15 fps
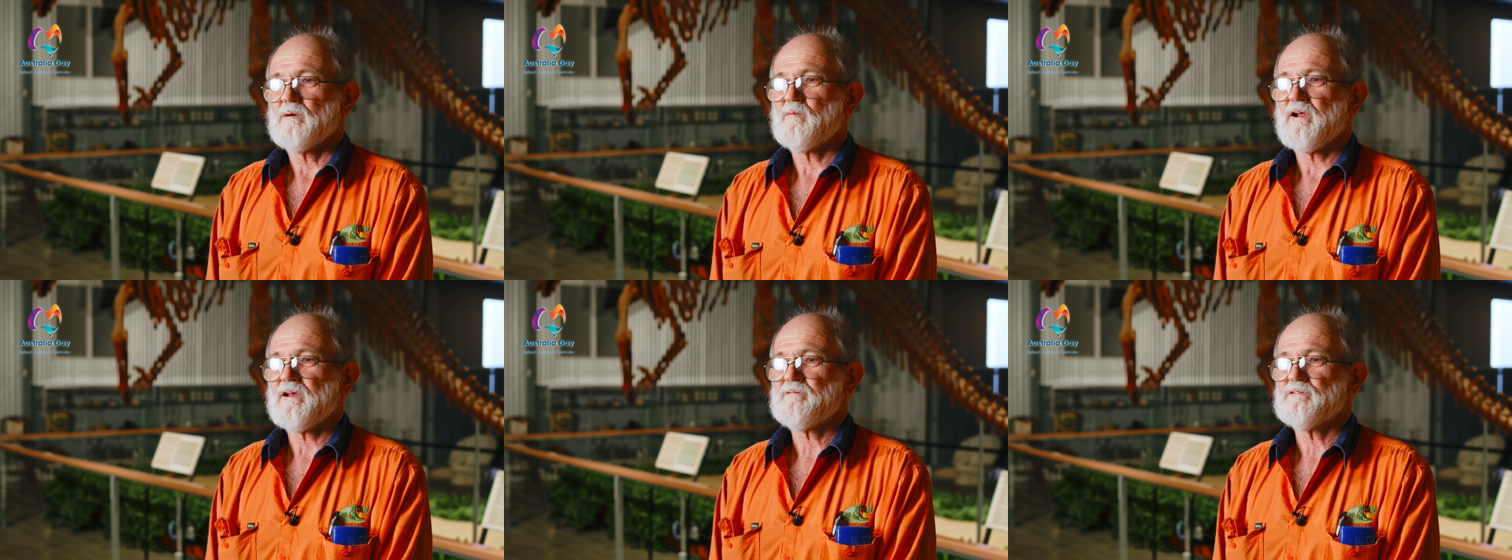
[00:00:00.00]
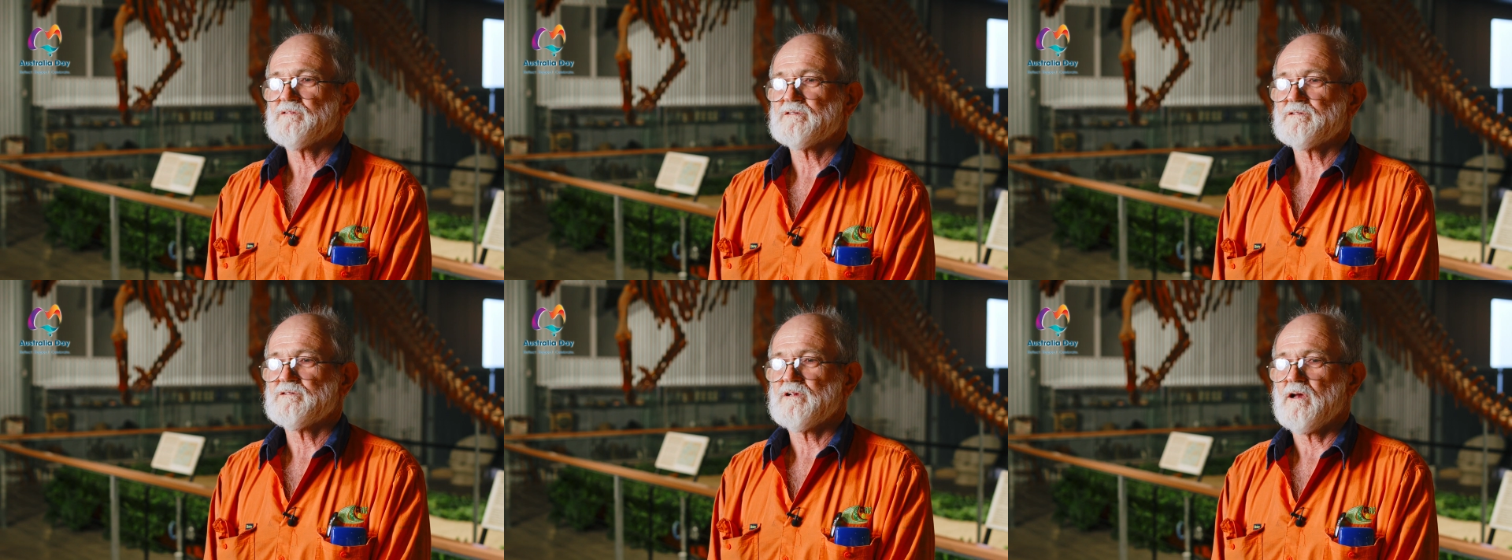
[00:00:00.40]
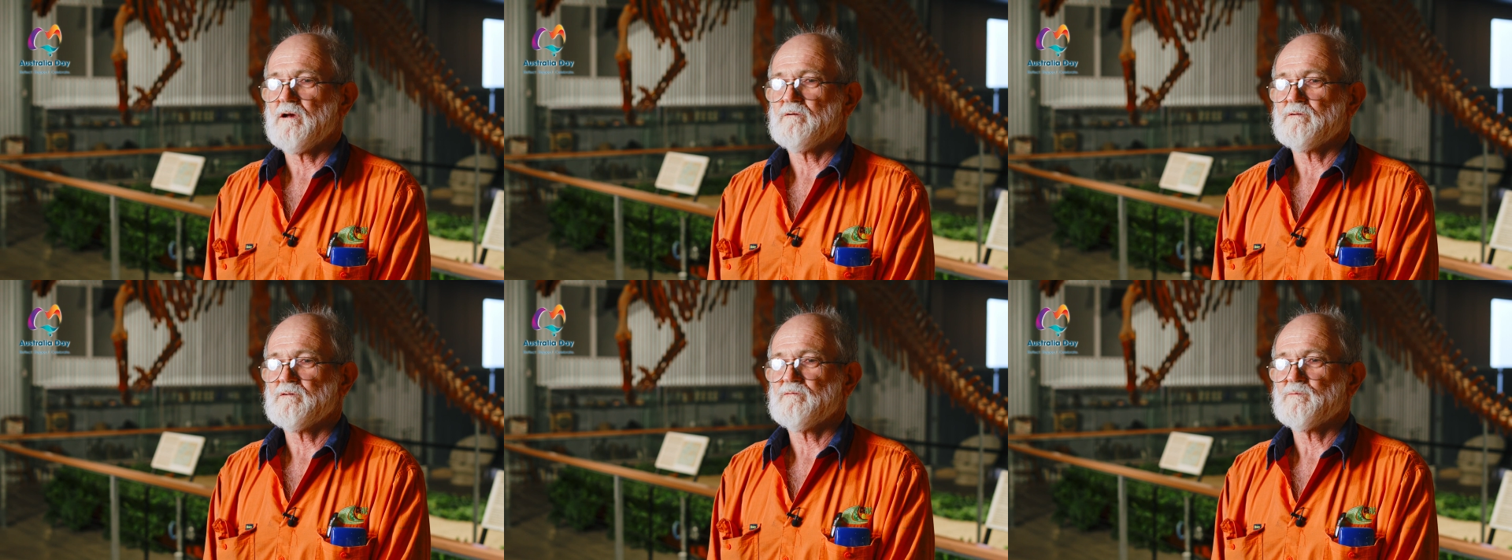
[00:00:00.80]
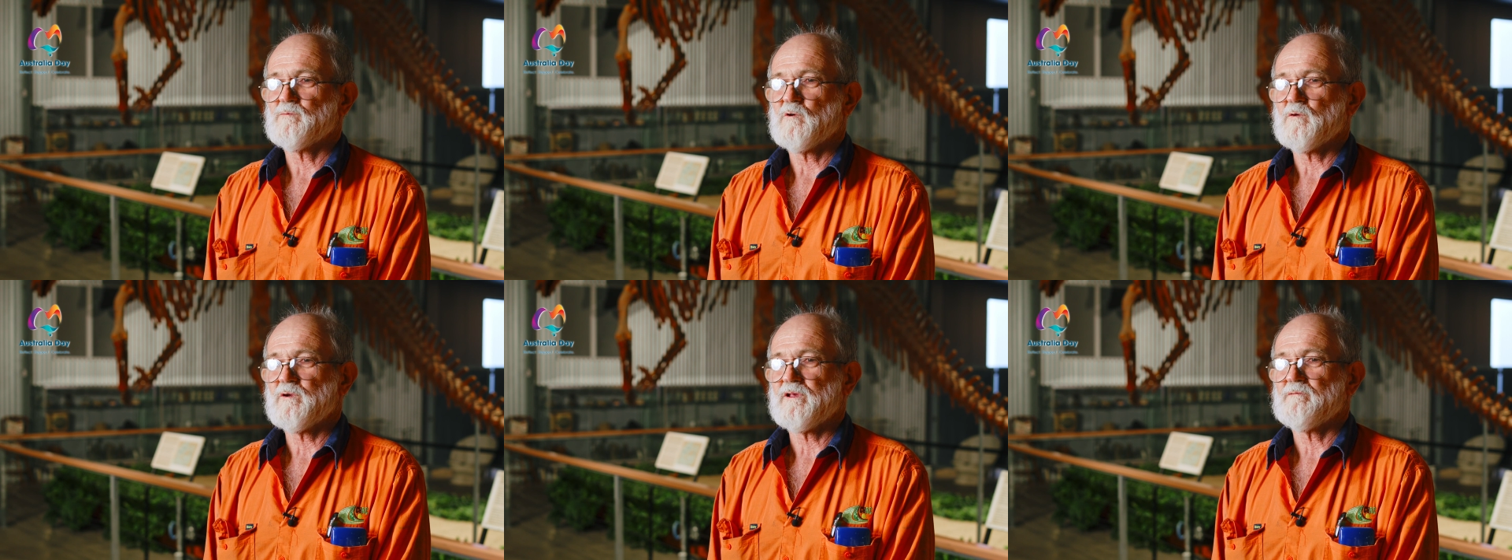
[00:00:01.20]
breakfast show of a
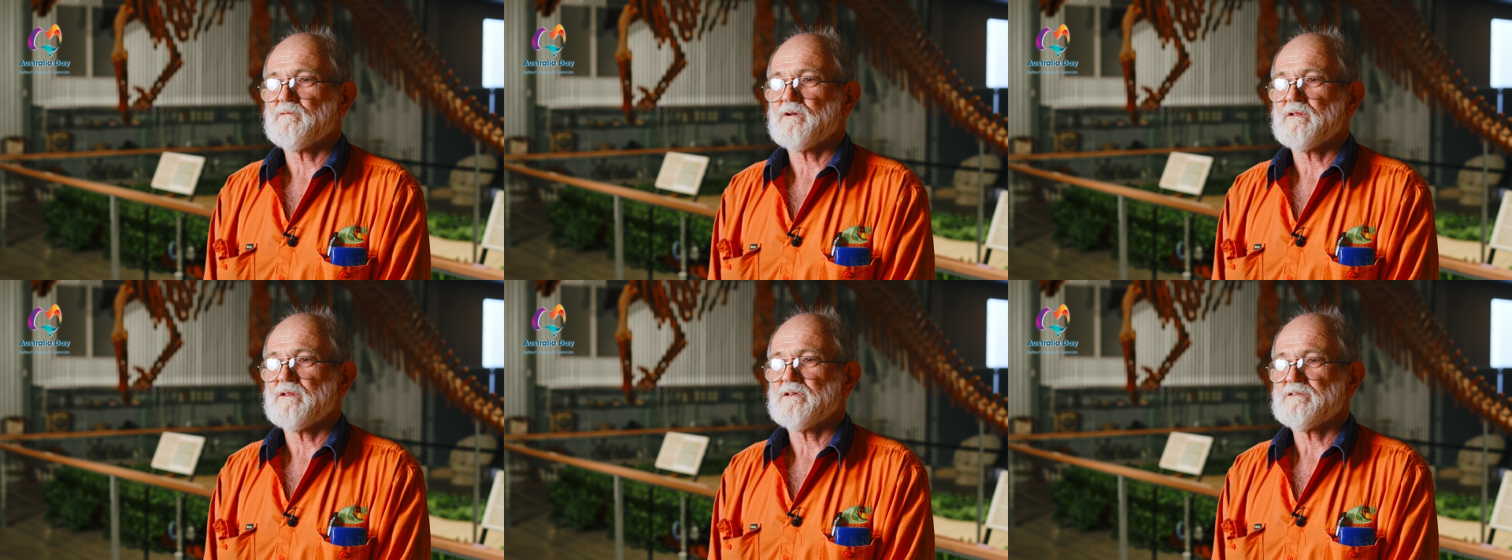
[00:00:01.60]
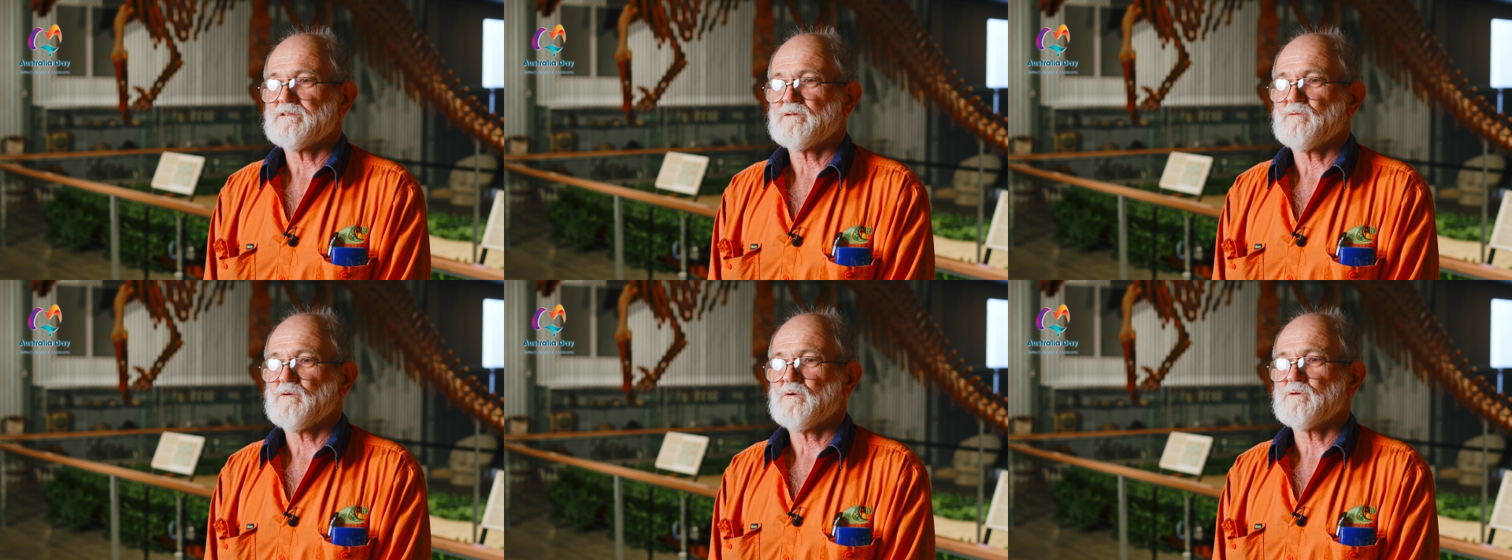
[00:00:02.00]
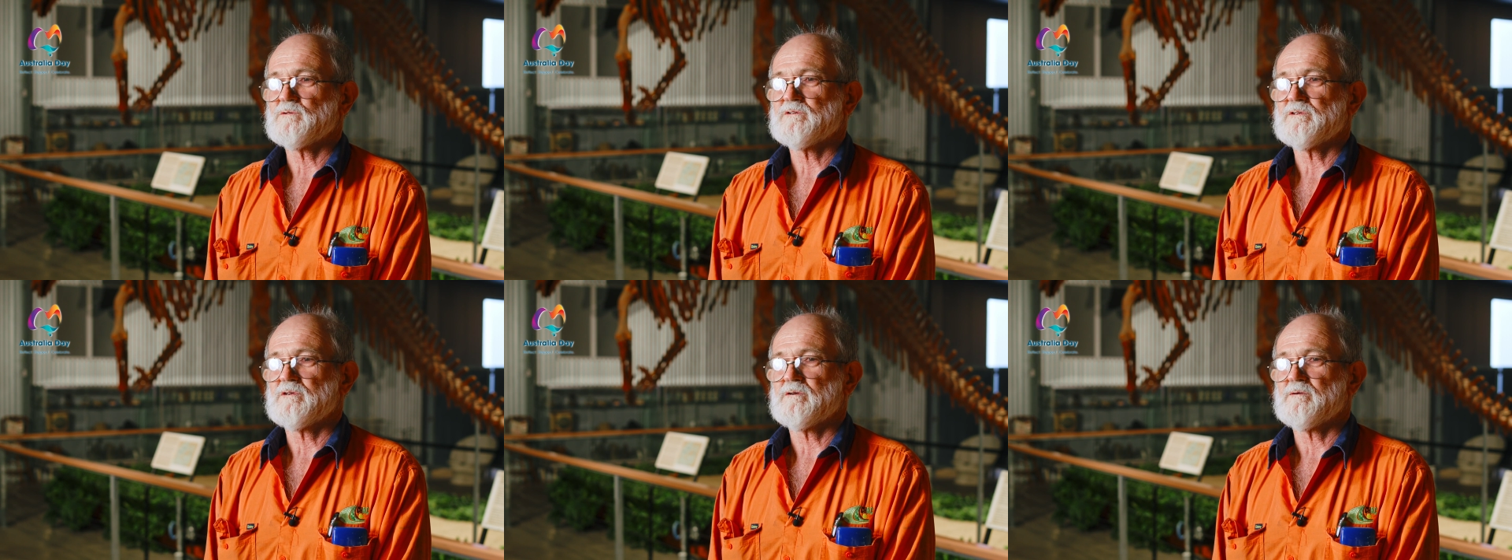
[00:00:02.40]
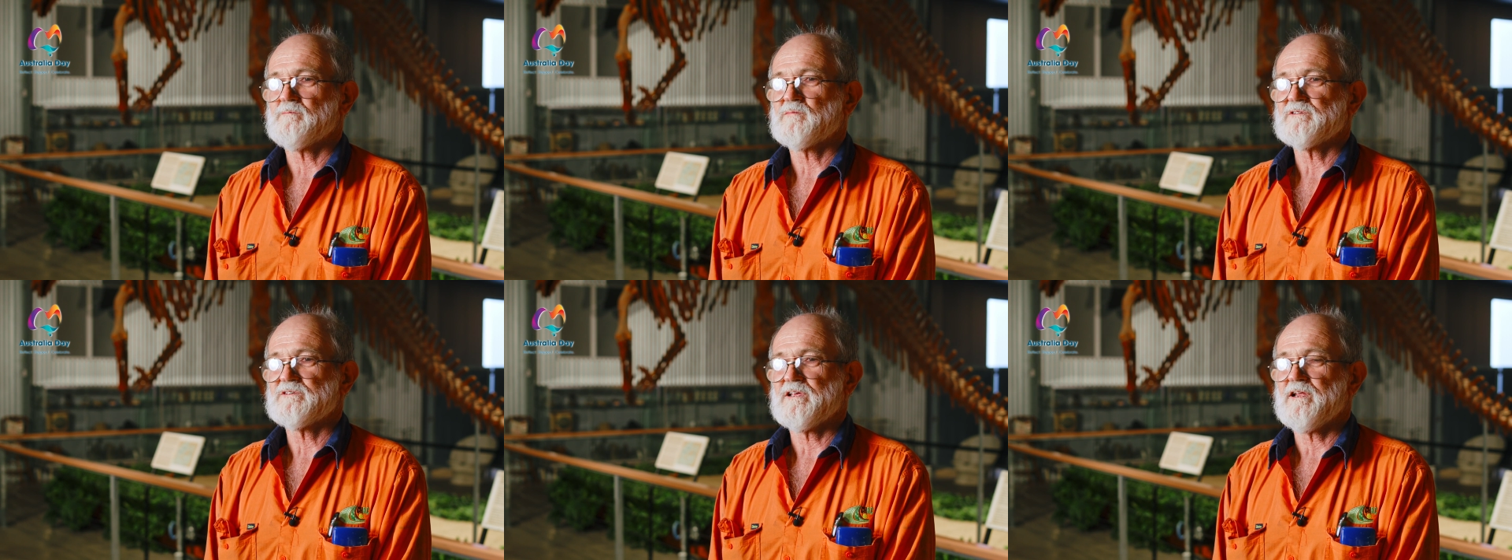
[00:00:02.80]
morning where these awards are
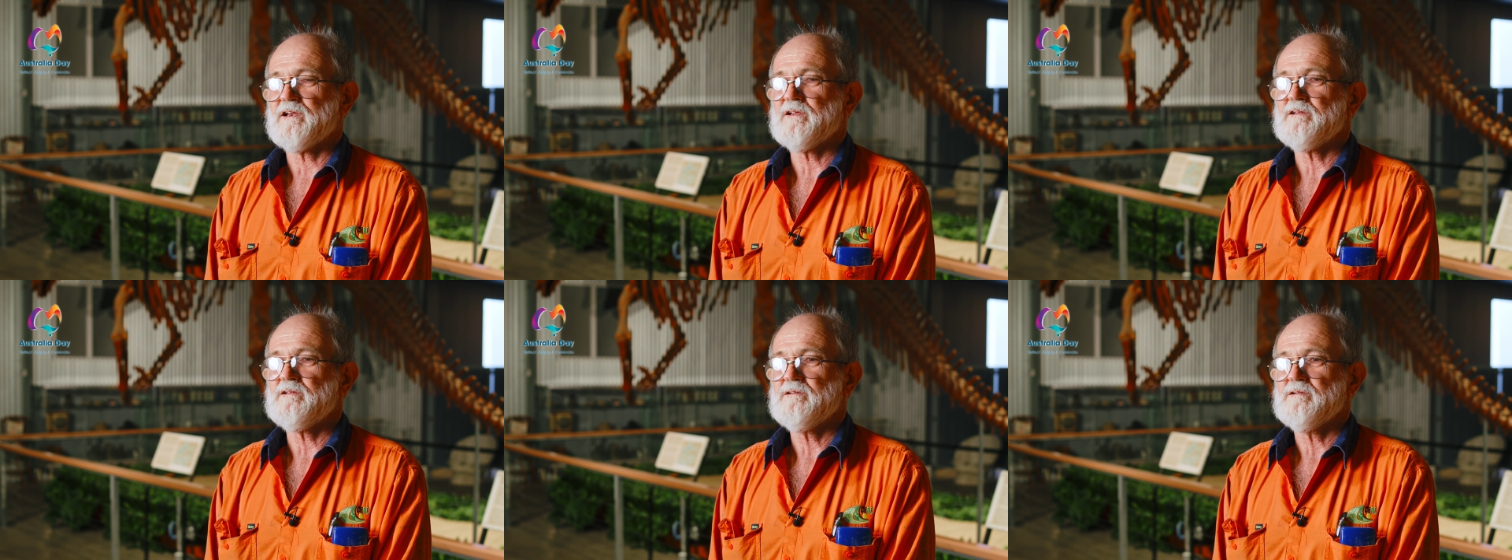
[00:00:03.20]
presented.